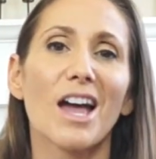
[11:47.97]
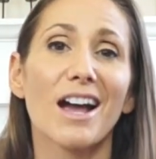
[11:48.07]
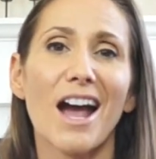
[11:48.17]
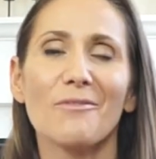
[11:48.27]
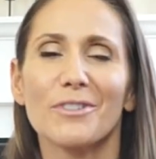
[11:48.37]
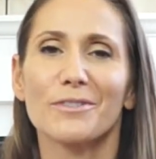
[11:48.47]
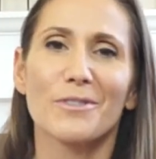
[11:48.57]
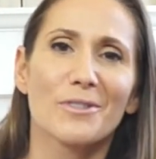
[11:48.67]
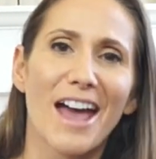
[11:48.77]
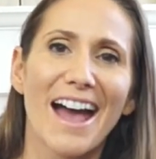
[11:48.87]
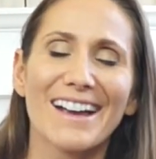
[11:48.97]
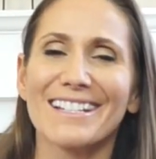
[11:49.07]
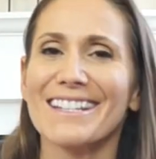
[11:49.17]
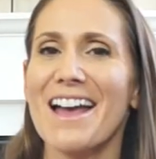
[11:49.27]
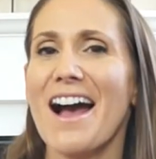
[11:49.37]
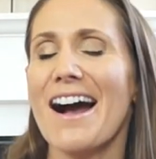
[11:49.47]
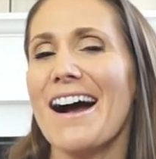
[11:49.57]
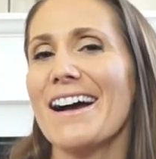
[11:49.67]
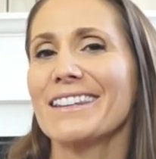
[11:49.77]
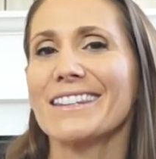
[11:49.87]
comfort food hacks.
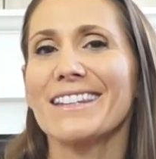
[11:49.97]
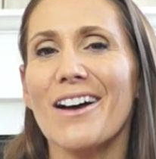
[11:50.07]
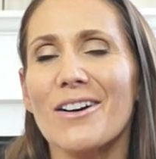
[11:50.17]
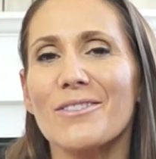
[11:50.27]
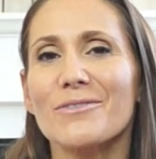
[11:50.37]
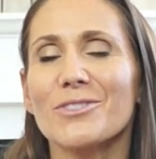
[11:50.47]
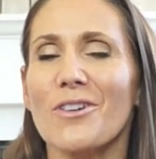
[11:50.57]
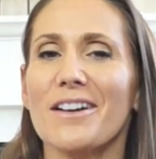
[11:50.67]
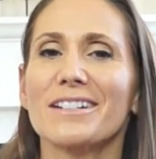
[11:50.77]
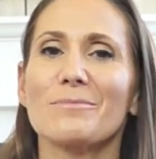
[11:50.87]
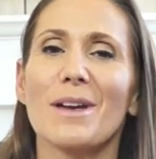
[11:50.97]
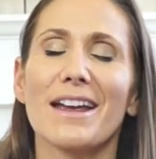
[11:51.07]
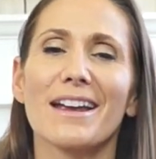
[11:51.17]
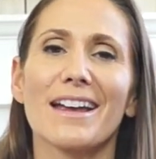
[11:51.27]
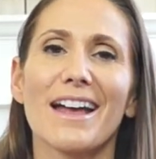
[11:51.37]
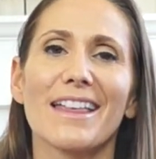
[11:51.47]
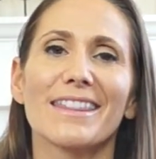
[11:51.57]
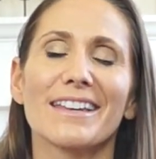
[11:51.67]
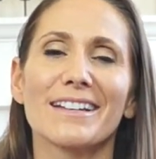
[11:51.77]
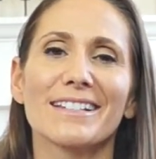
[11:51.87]
I love trying to make
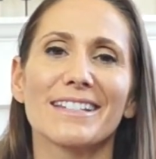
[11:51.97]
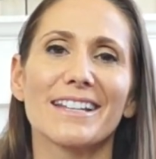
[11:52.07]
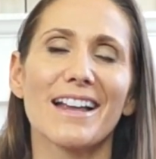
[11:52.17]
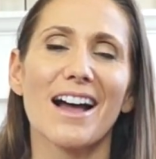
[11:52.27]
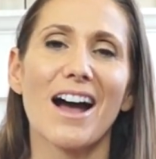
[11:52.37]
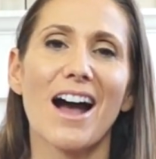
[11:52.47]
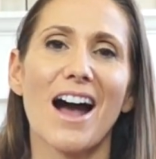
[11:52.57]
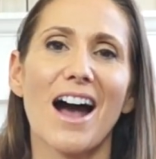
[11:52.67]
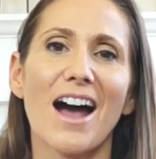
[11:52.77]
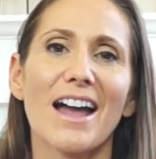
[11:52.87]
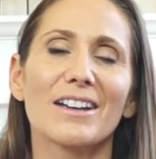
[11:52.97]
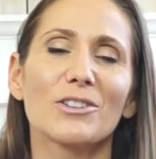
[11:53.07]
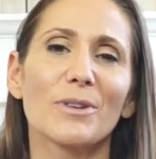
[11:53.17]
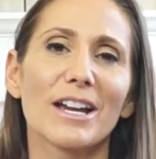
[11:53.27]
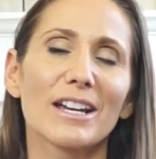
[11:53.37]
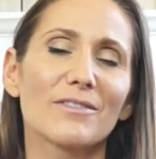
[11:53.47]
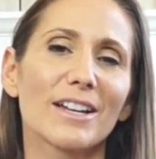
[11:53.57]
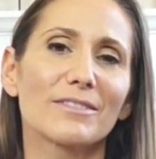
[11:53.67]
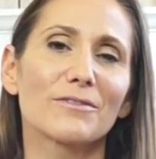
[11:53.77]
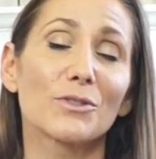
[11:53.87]
things that I crave
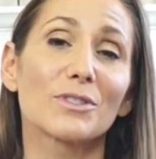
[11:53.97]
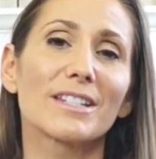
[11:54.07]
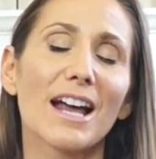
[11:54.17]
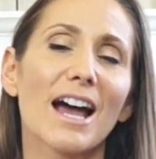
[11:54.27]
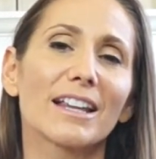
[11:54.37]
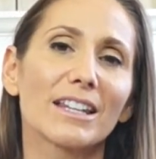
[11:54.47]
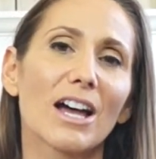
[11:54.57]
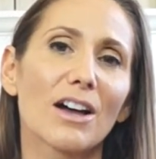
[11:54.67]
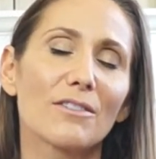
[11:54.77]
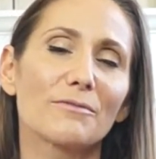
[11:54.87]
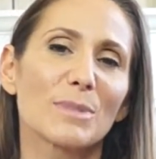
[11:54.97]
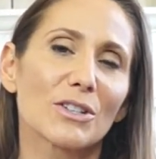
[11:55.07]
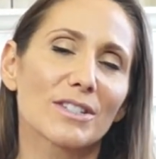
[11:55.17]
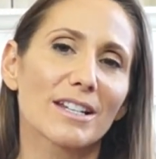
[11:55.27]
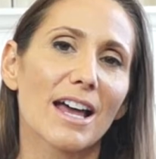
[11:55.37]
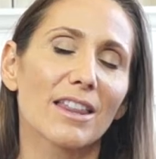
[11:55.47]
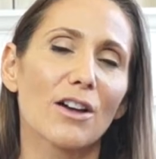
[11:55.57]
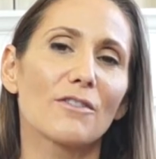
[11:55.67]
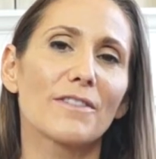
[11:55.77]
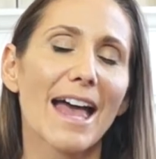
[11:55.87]
and foods that I love, meals that I
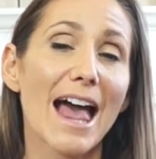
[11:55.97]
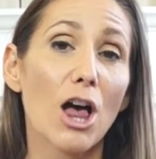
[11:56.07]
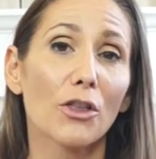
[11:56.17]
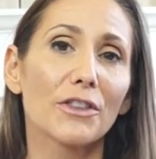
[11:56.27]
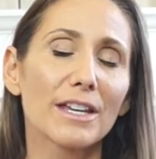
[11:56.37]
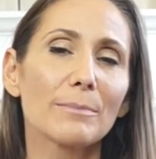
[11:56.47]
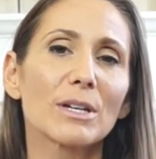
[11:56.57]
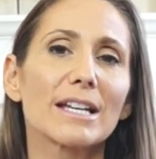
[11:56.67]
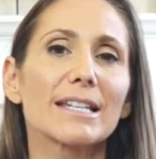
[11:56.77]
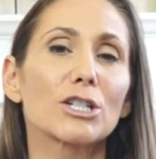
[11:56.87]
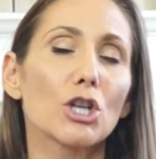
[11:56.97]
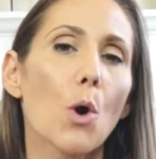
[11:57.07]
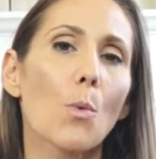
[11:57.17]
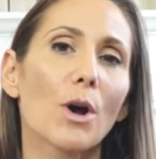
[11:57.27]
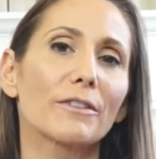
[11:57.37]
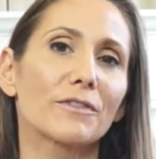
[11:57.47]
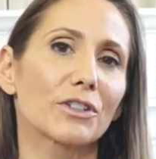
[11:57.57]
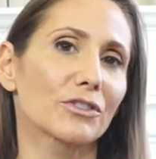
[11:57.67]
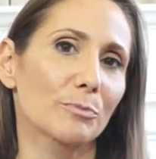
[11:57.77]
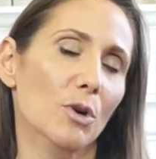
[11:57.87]
love, healthy, because I don't want to
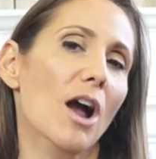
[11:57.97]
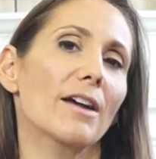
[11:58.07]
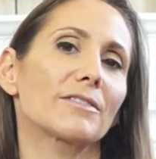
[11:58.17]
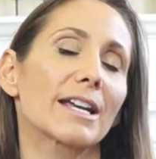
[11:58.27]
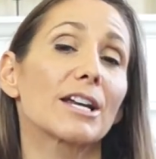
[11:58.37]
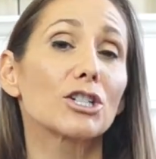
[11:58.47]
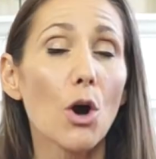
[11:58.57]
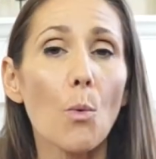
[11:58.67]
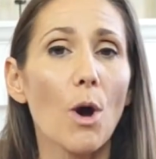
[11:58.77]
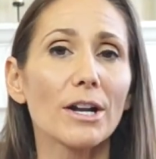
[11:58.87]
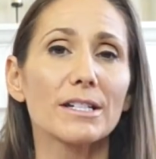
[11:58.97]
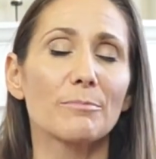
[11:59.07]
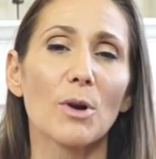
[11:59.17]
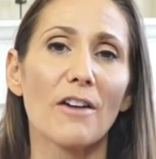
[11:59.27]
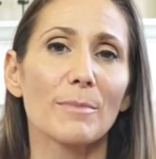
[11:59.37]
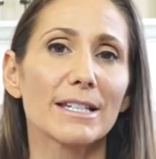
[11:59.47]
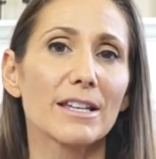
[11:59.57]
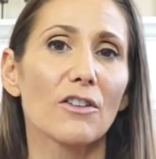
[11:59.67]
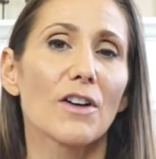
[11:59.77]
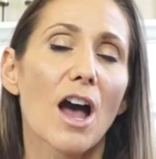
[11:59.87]
feel deprived. And I don't want to deprive
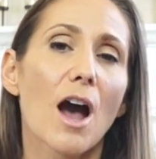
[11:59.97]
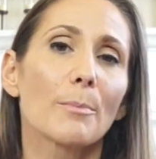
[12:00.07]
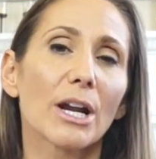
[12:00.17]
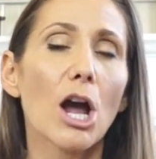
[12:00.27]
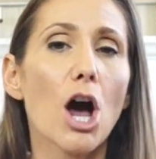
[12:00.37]
myself, but I